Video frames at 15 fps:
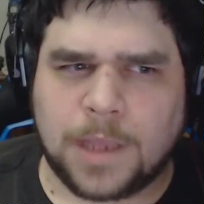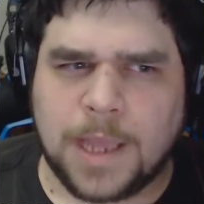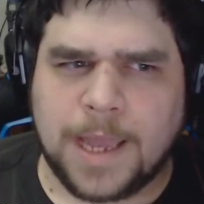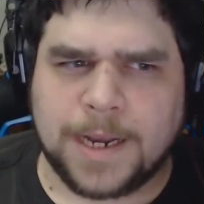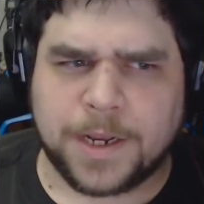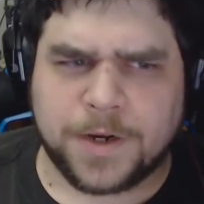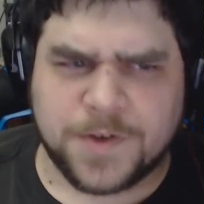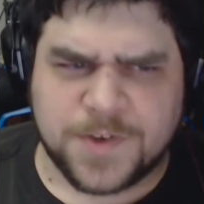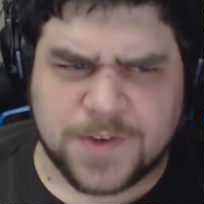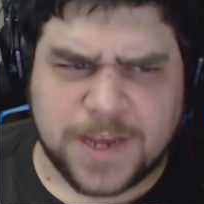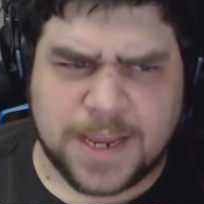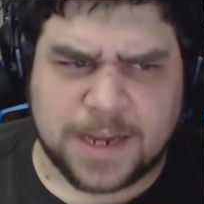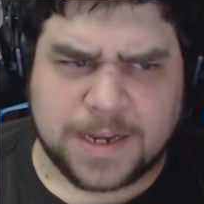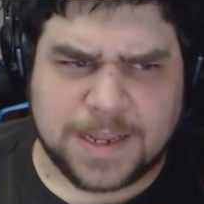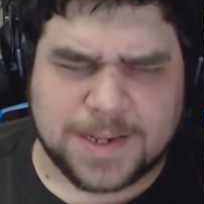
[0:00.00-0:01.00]
I
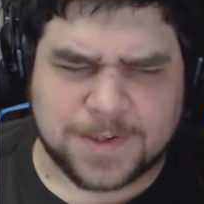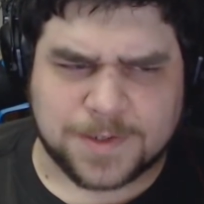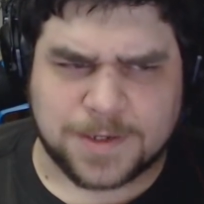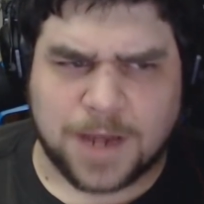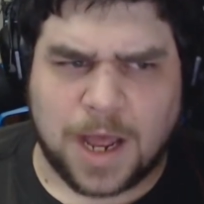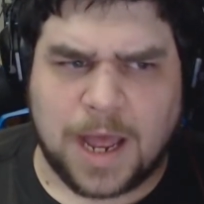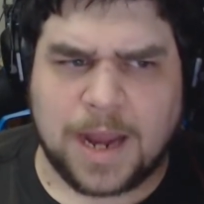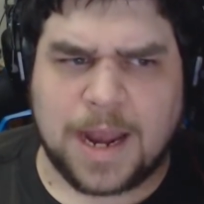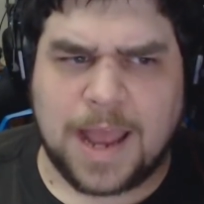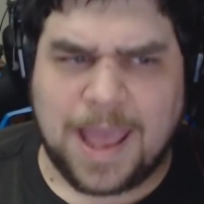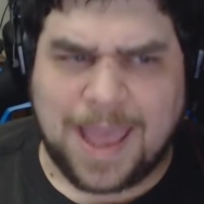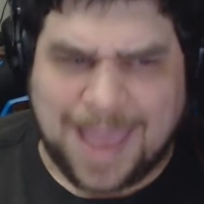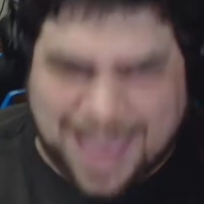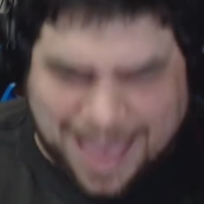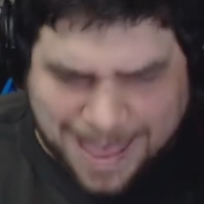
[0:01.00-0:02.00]
understand it's not
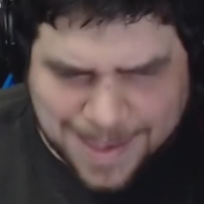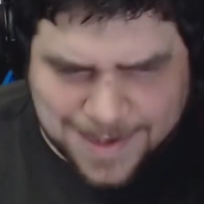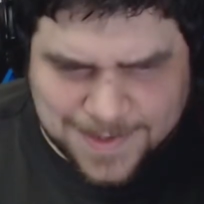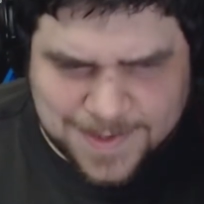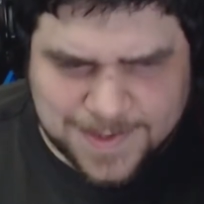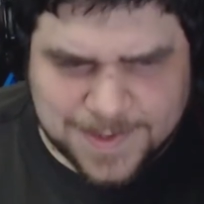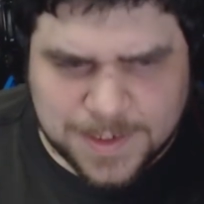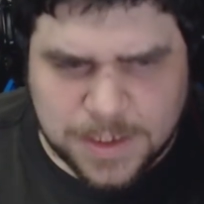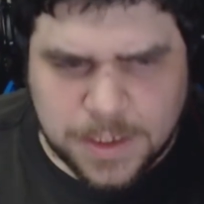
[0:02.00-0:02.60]
as